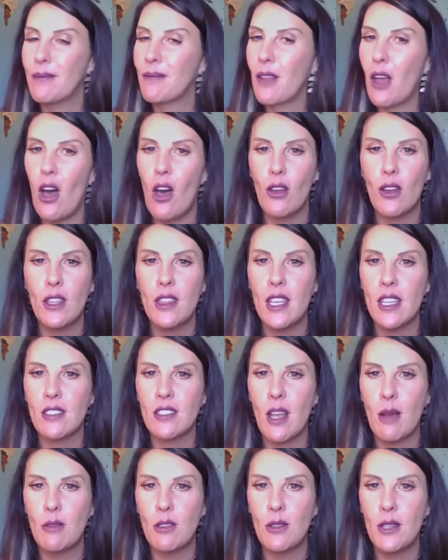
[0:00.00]
All the things
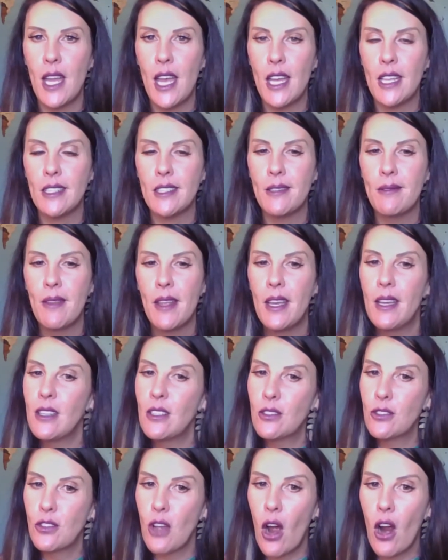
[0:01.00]
come to an end.
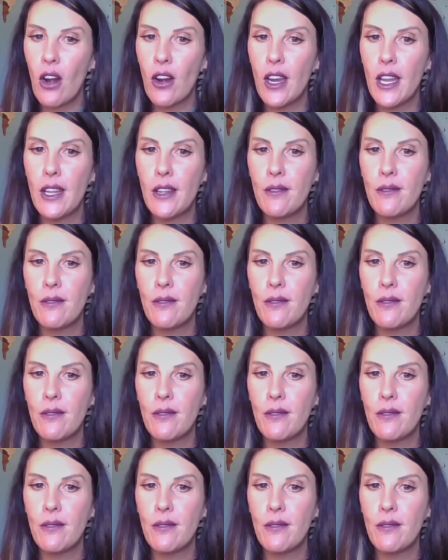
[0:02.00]
Sorry,